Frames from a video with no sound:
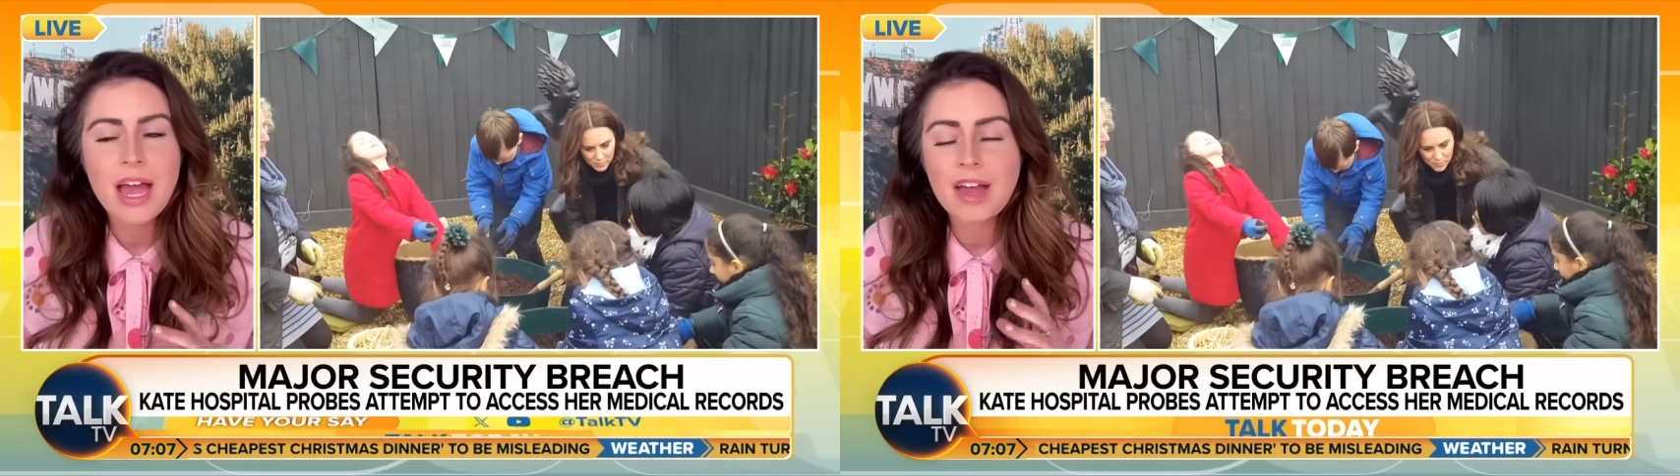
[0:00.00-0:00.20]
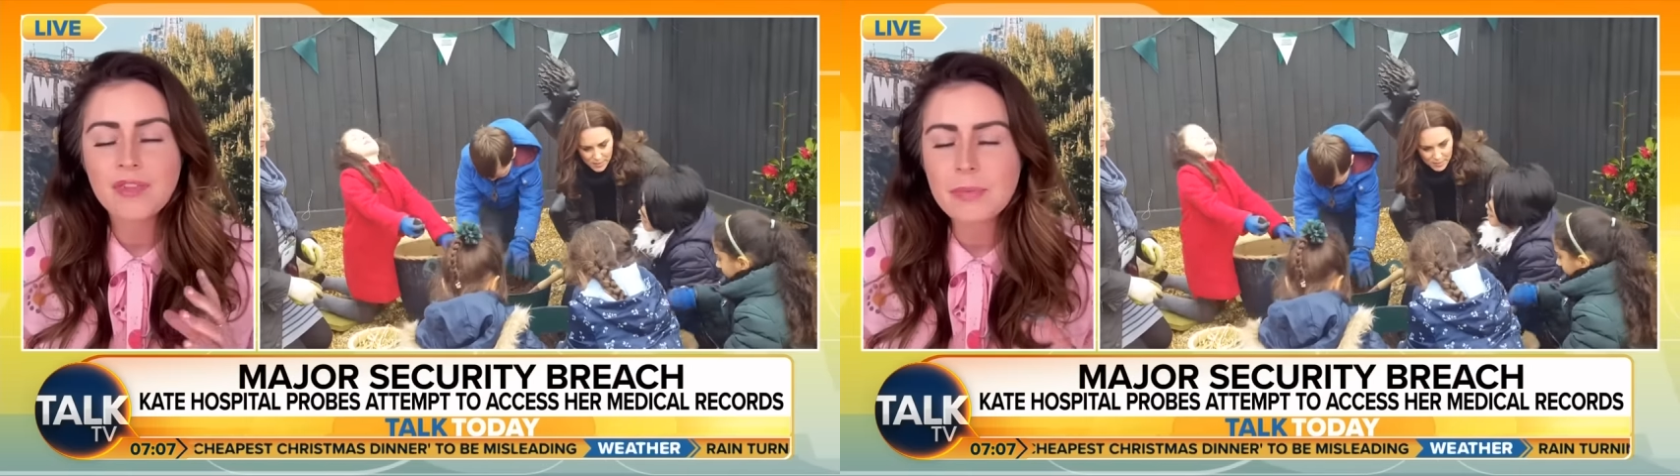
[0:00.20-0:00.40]

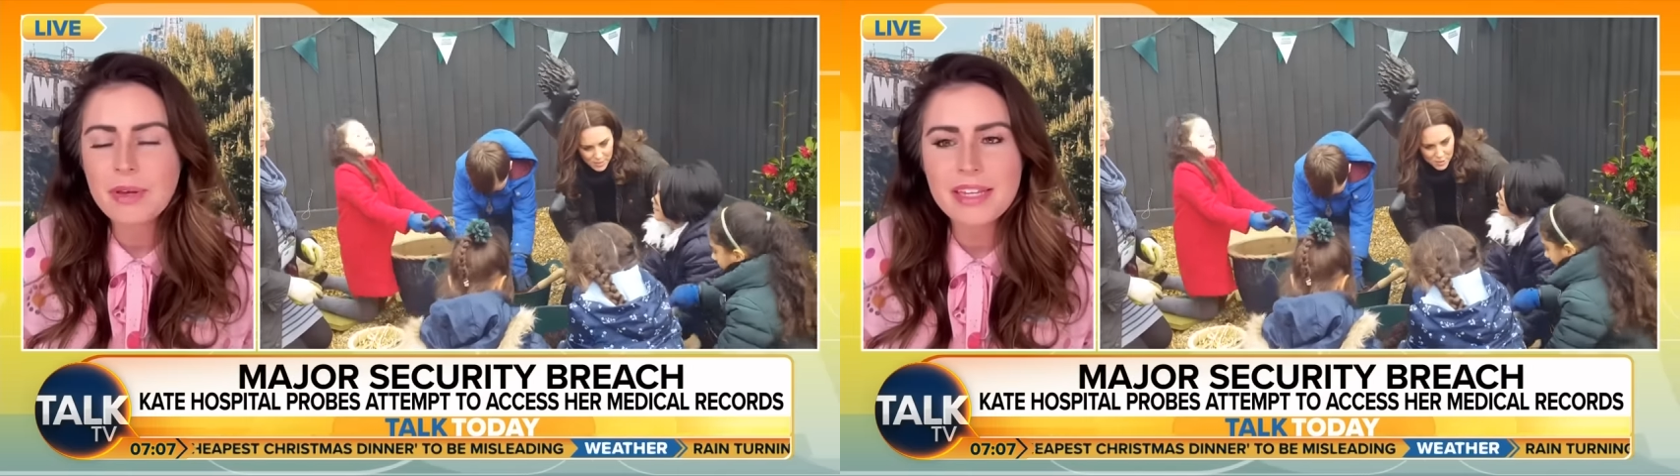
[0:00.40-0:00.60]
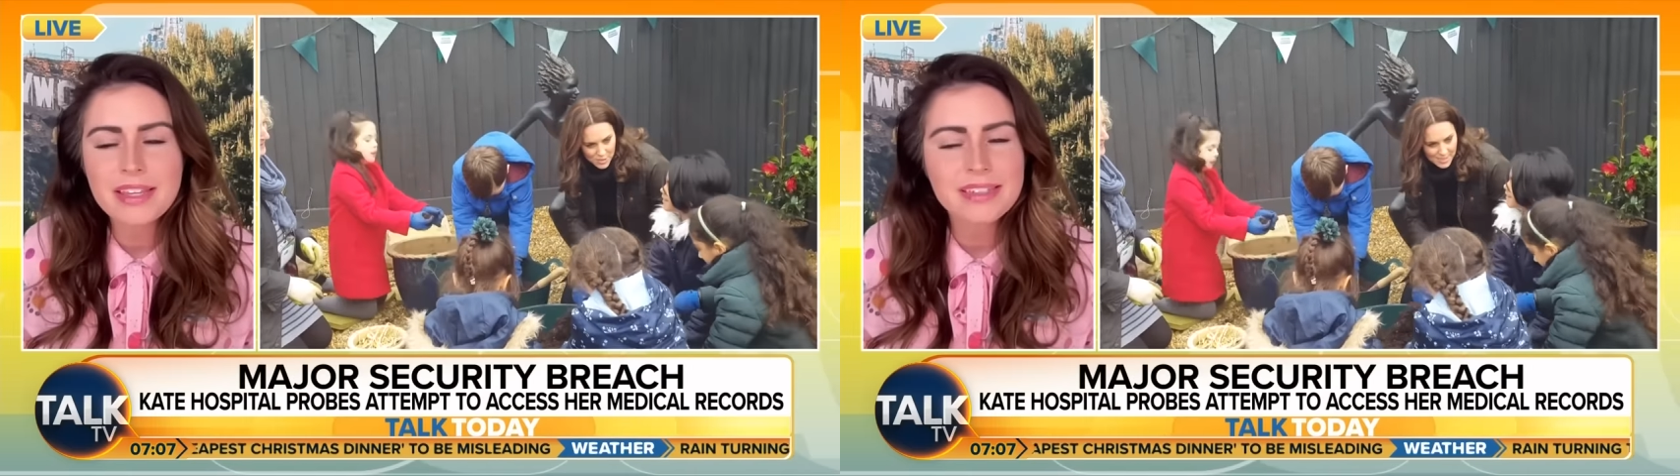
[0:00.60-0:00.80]

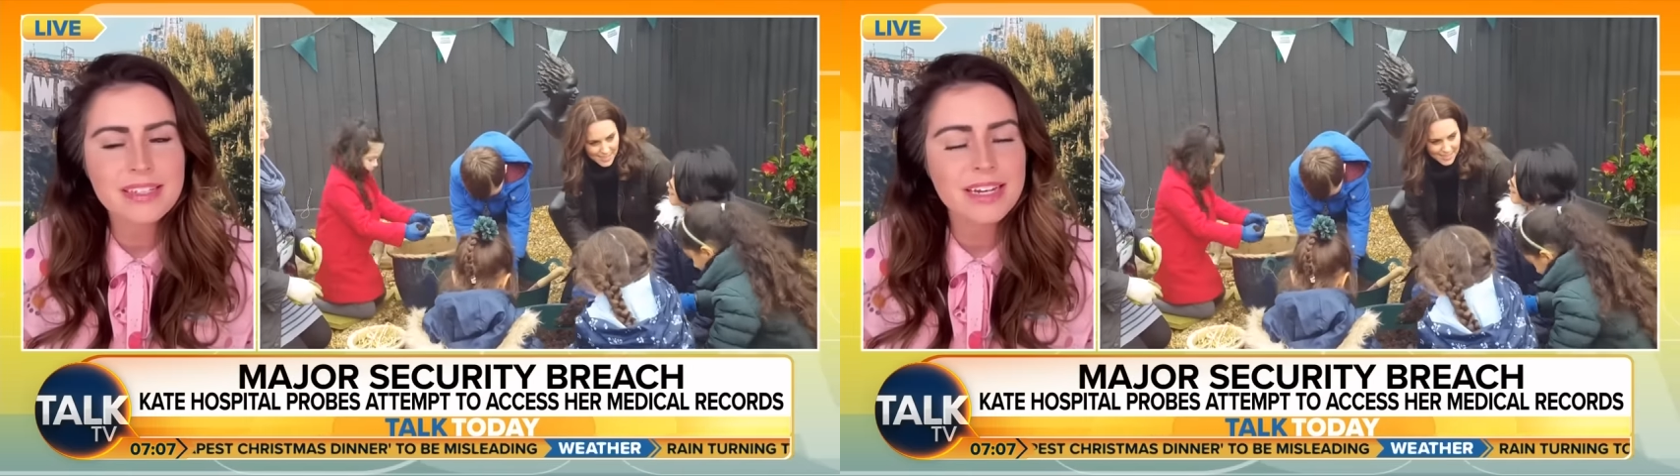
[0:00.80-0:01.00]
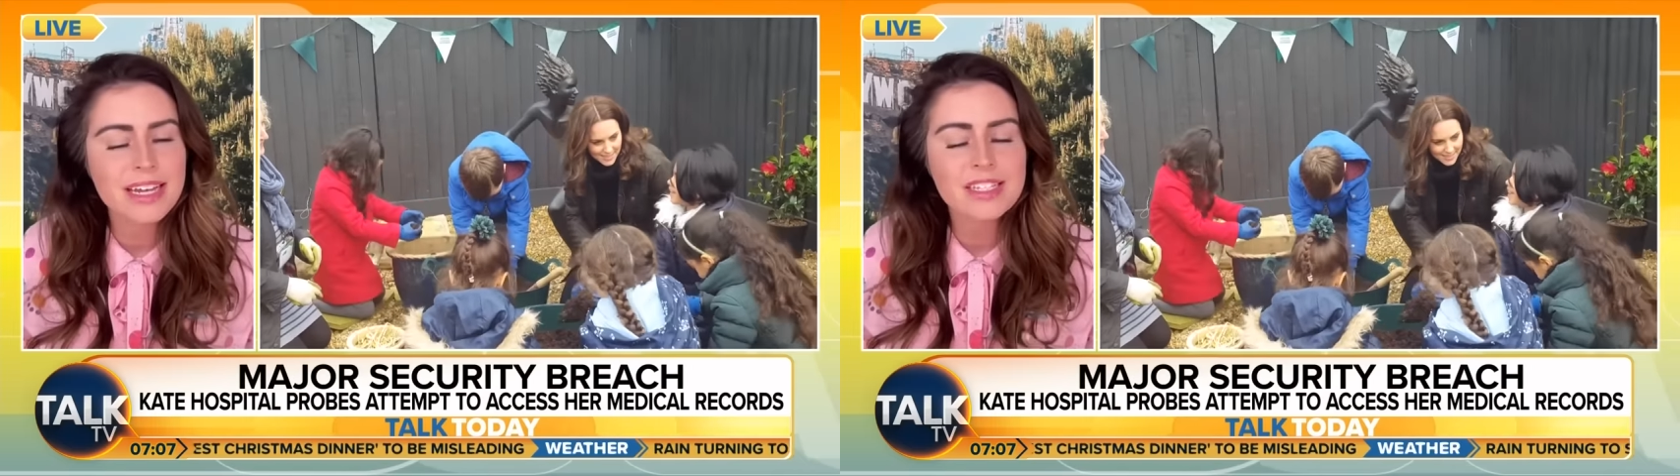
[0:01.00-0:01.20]
Everybody that's
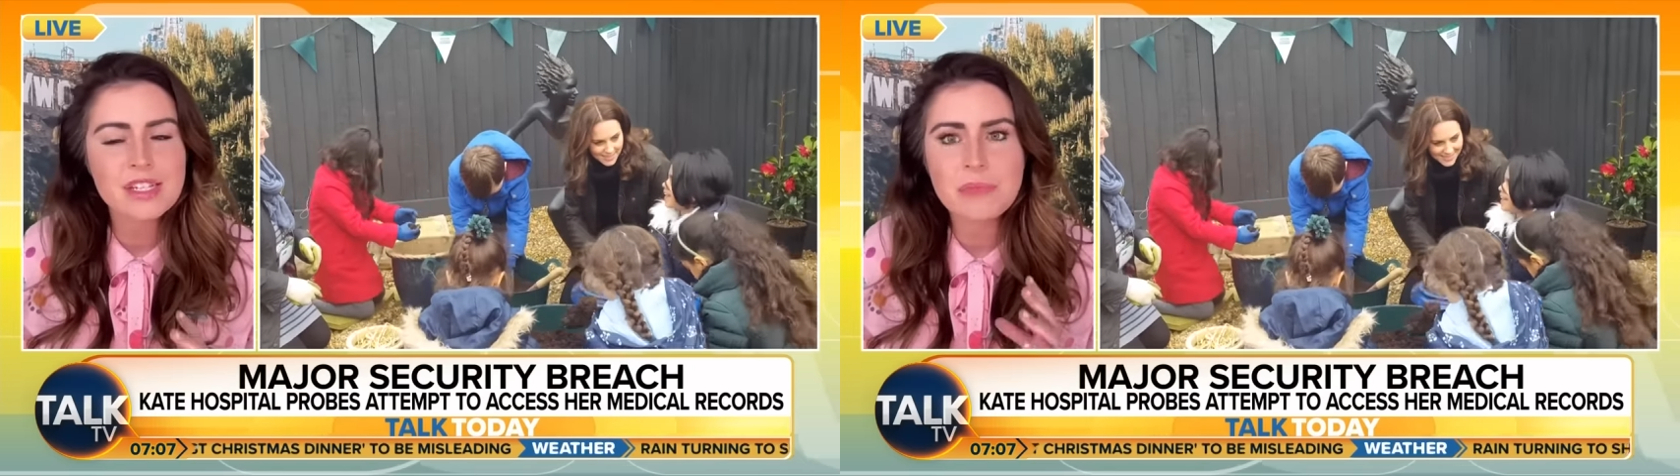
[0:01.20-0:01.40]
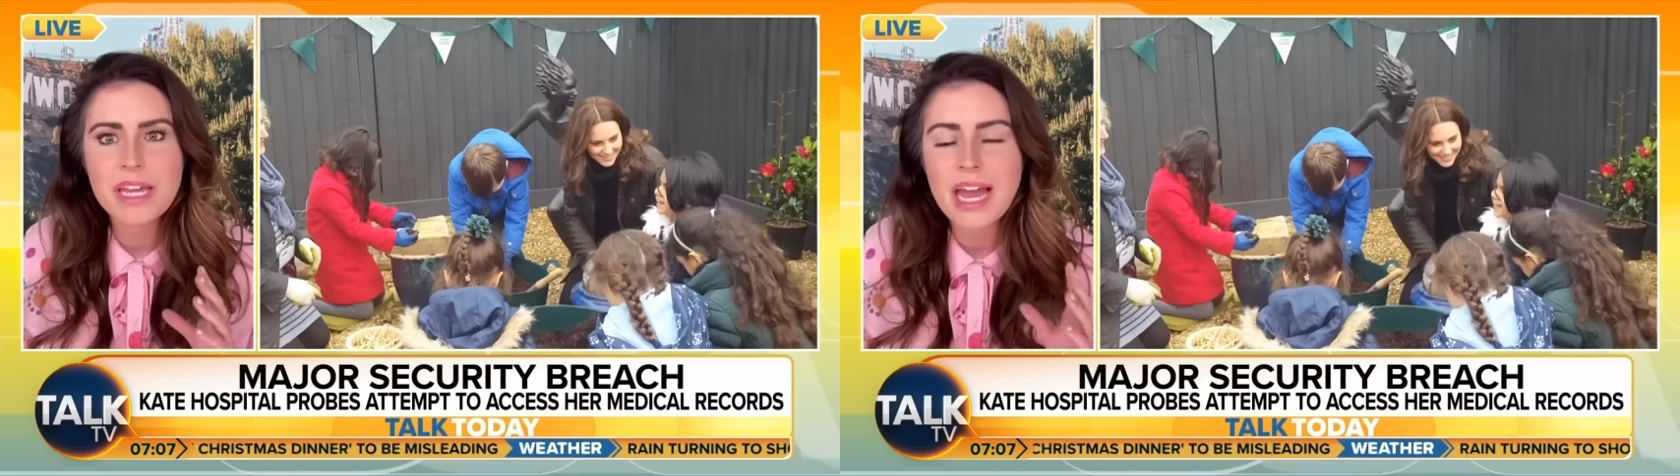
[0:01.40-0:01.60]
sending it
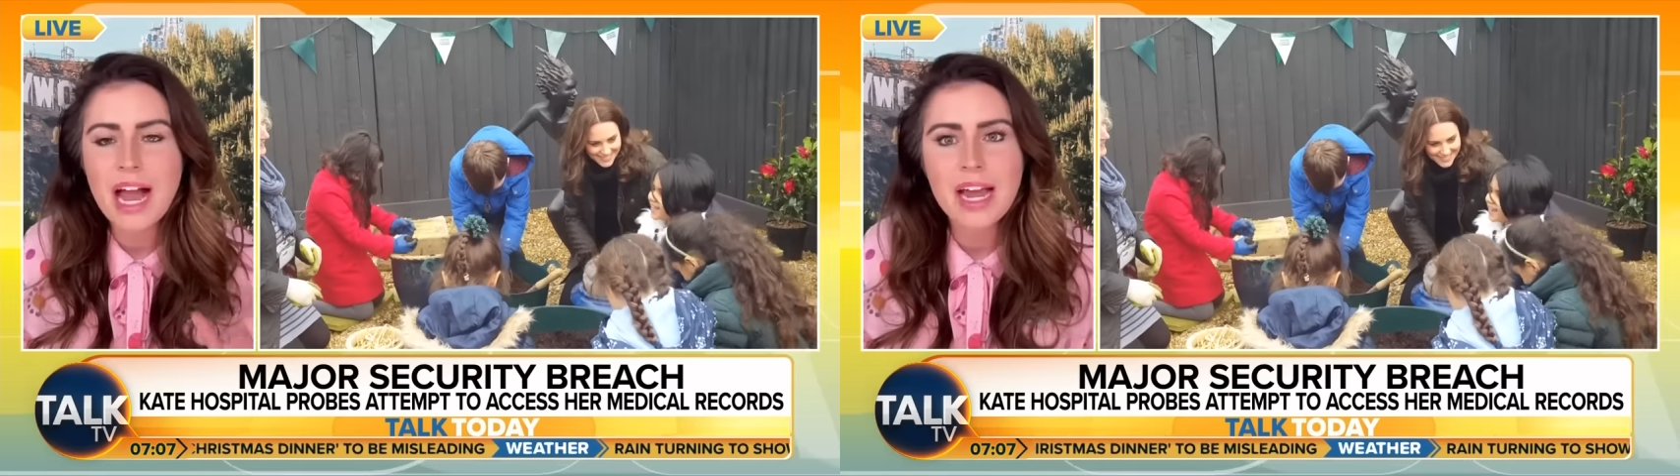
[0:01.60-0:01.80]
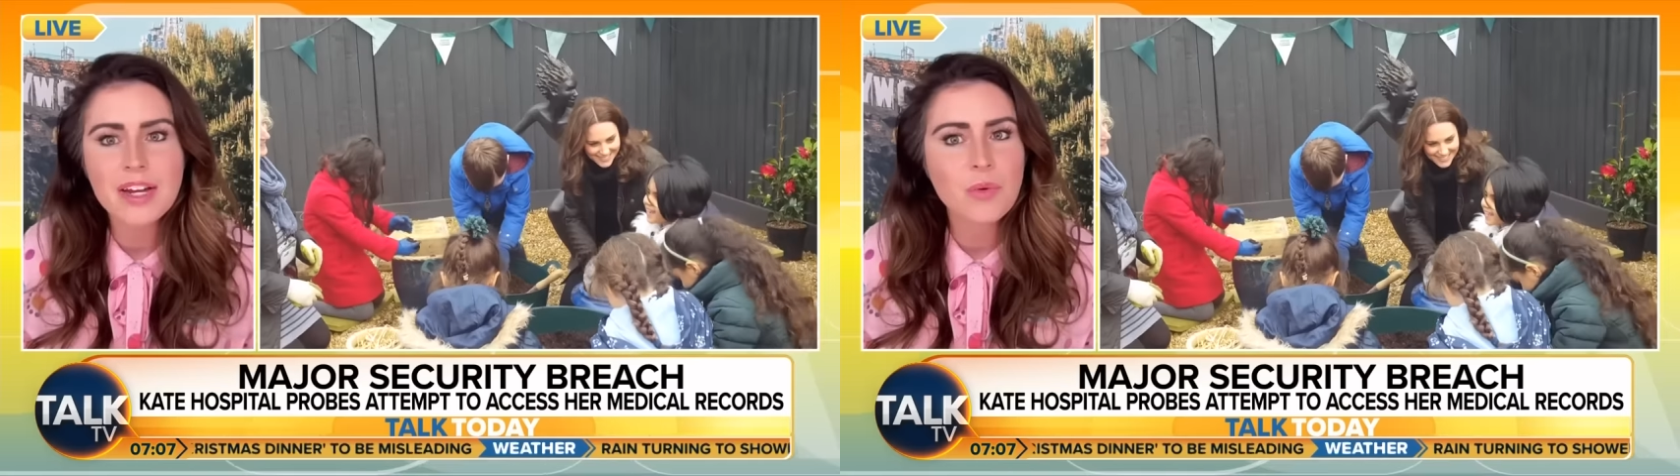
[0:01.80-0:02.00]
to me,
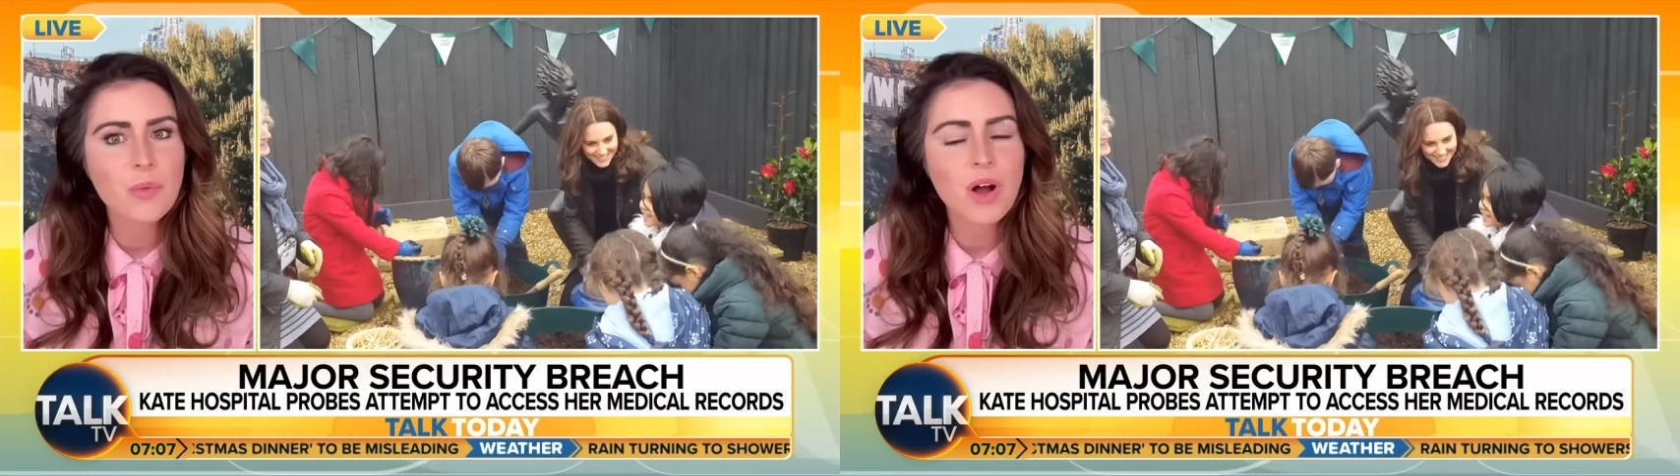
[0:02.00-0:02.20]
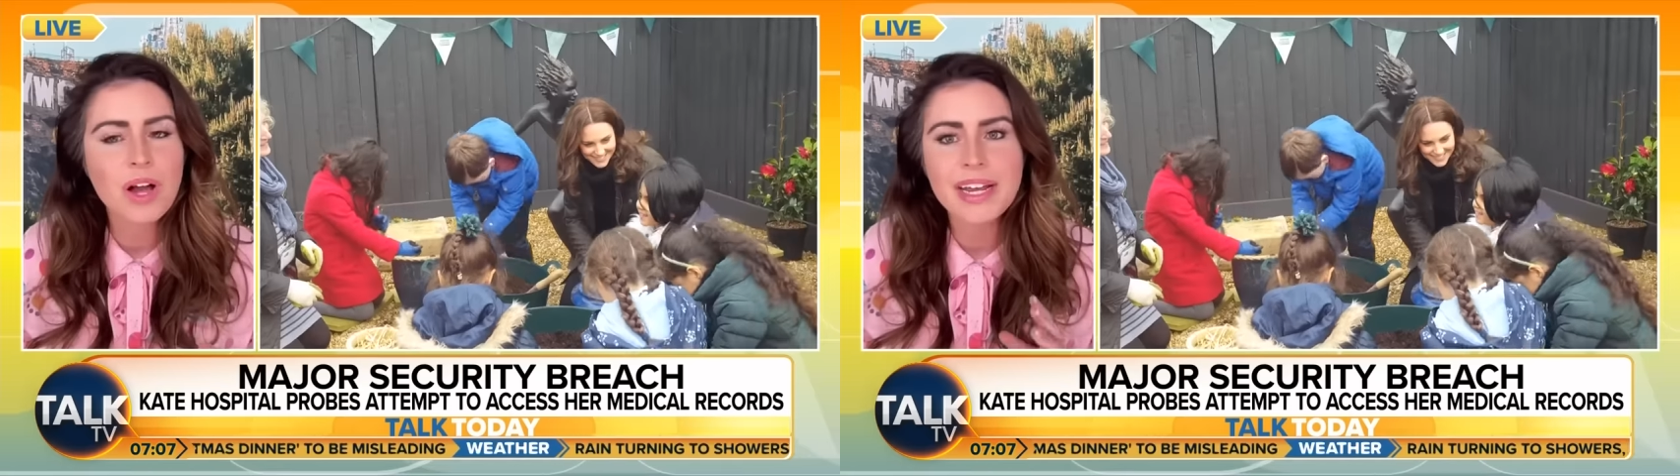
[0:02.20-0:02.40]
I don't
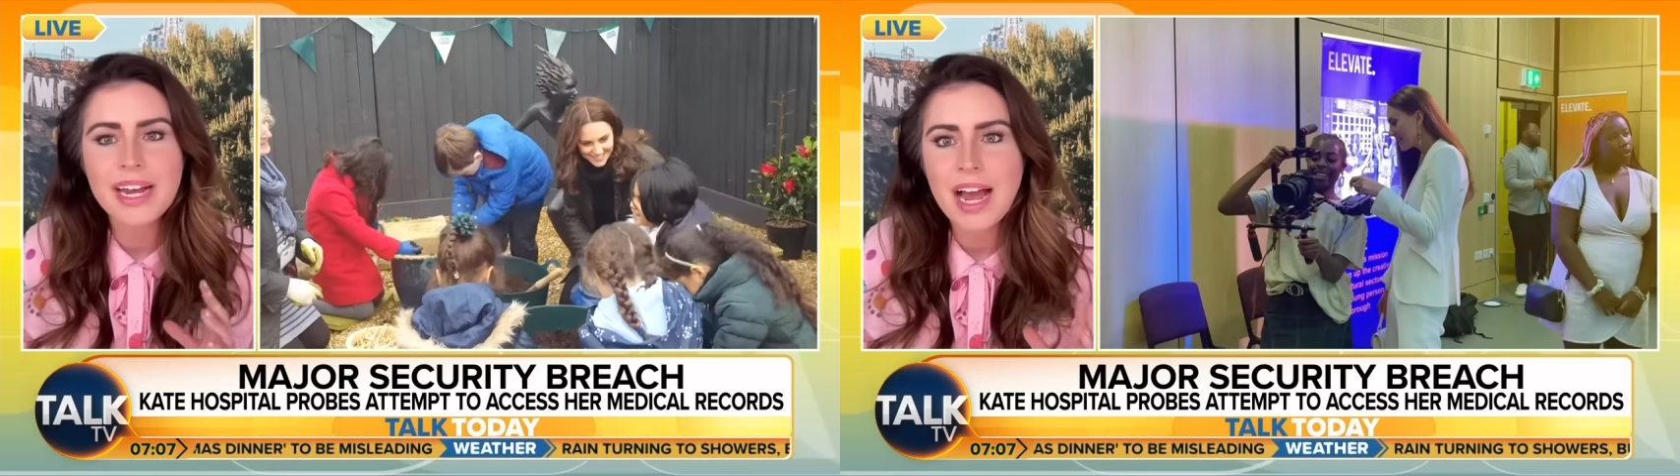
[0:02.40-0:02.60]
want it.